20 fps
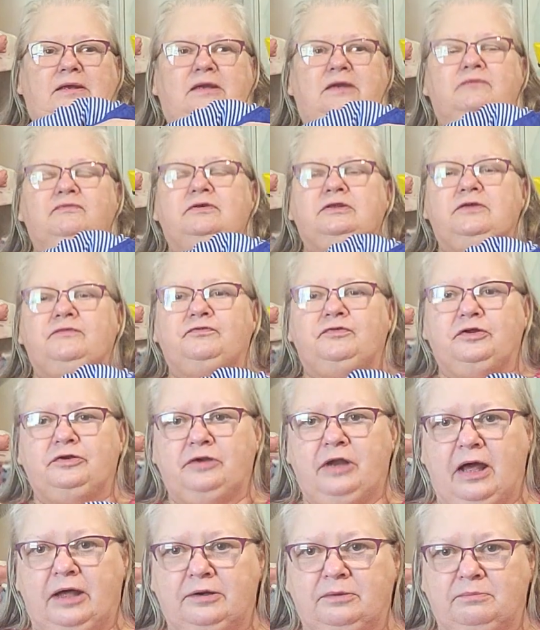even if they're
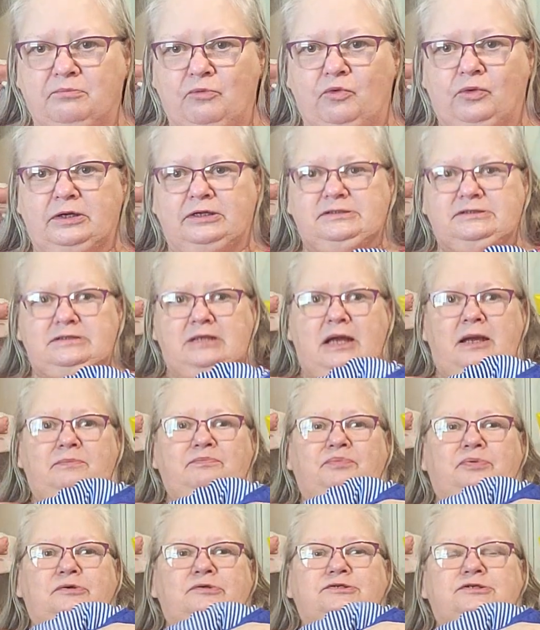not a morning type
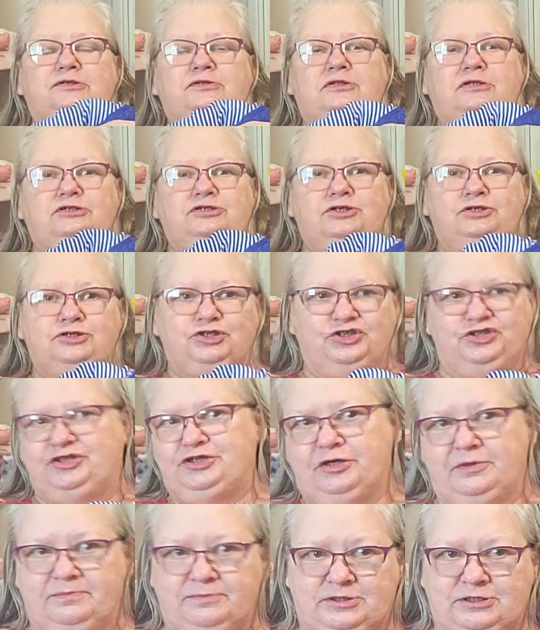person that just
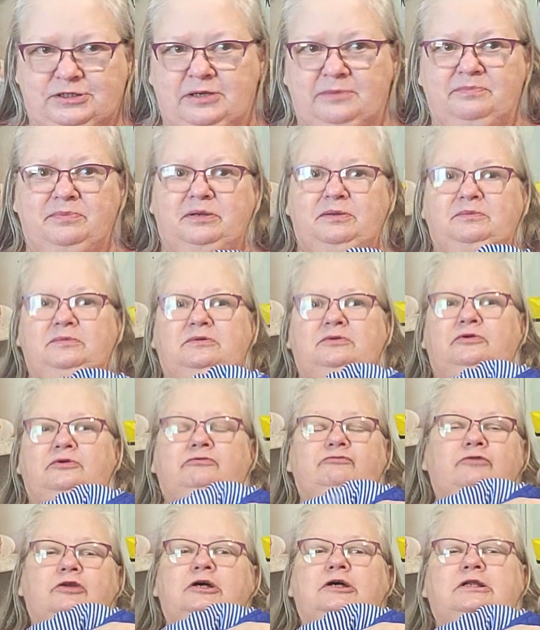jumps up if
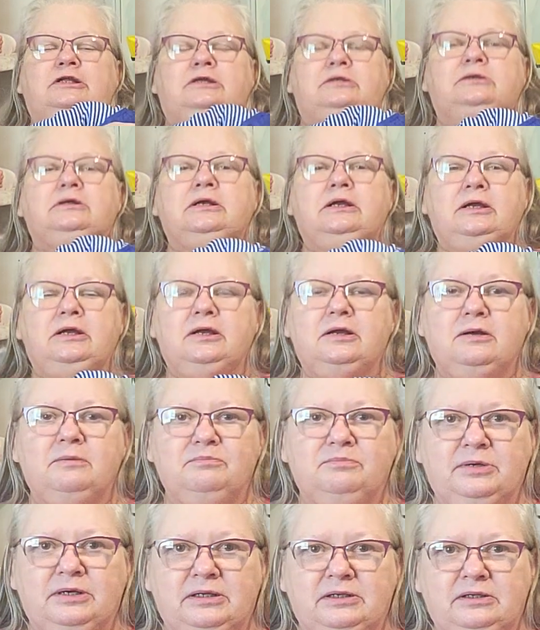you running,
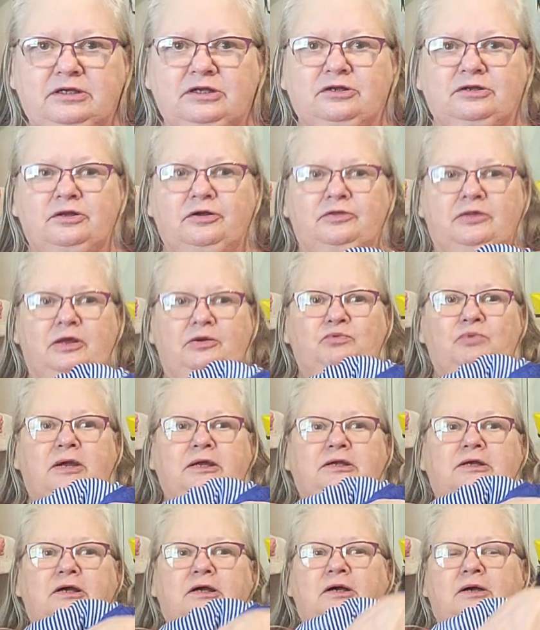but, you know, they
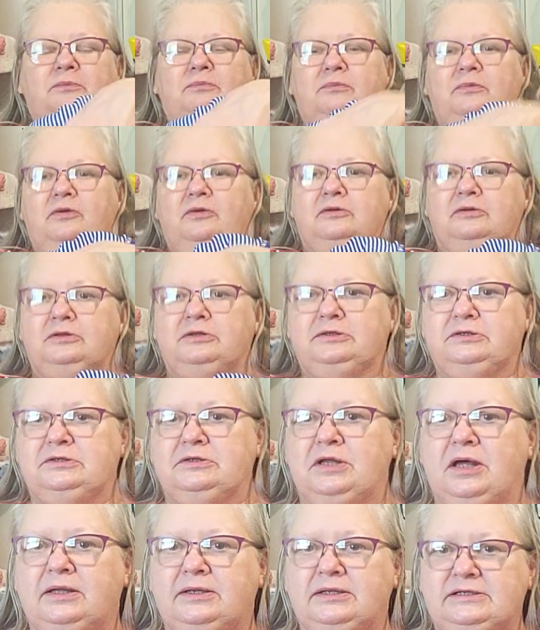wake up
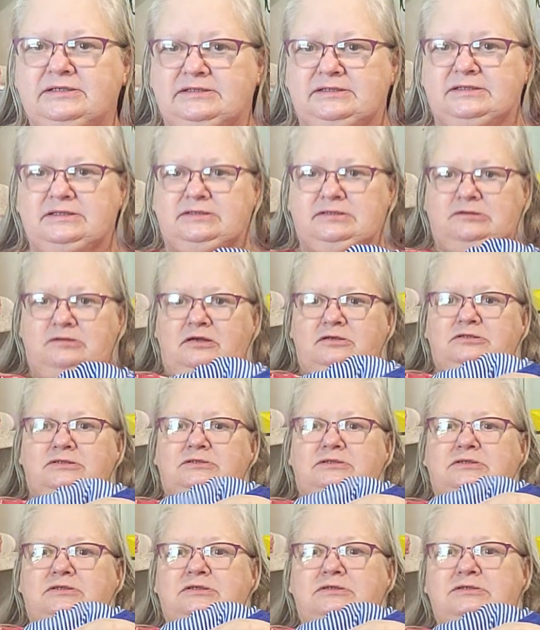not as
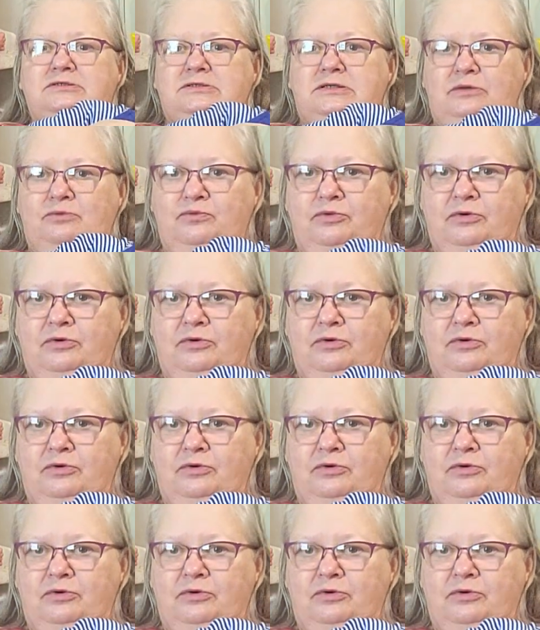exhausted as they